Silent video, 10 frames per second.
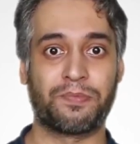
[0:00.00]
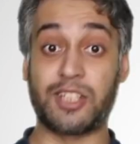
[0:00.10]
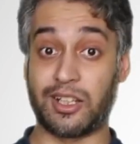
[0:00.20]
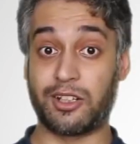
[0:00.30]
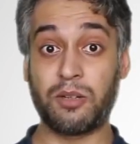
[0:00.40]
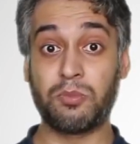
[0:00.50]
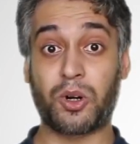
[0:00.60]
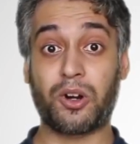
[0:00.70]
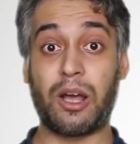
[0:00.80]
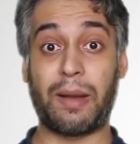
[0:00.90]
To learn
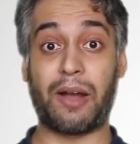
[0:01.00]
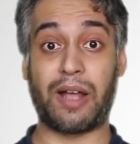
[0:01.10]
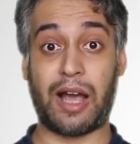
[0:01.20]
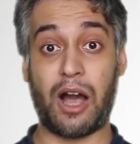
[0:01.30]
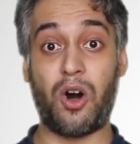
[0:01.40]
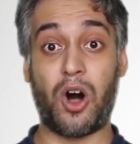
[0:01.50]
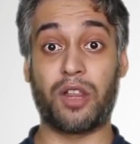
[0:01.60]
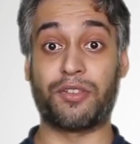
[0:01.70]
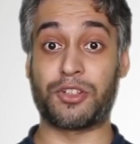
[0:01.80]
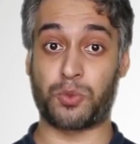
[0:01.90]
more about how
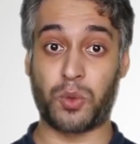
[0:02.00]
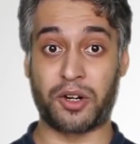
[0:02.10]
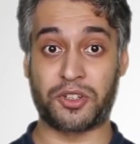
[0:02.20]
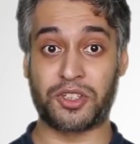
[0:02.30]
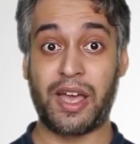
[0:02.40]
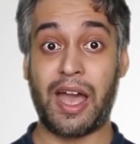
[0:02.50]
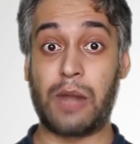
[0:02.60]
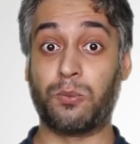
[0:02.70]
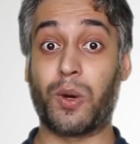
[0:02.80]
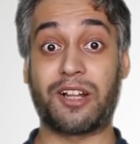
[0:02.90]
all of this works
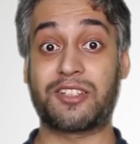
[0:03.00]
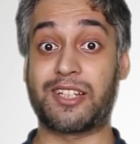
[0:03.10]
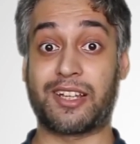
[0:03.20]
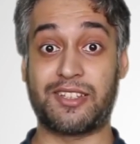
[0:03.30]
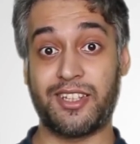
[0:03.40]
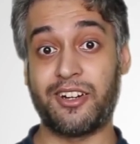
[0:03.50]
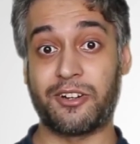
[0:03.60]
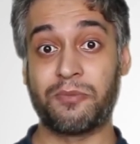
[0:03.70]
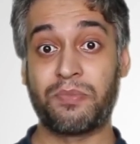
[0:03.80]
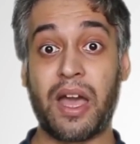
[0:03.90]
and what else to consider,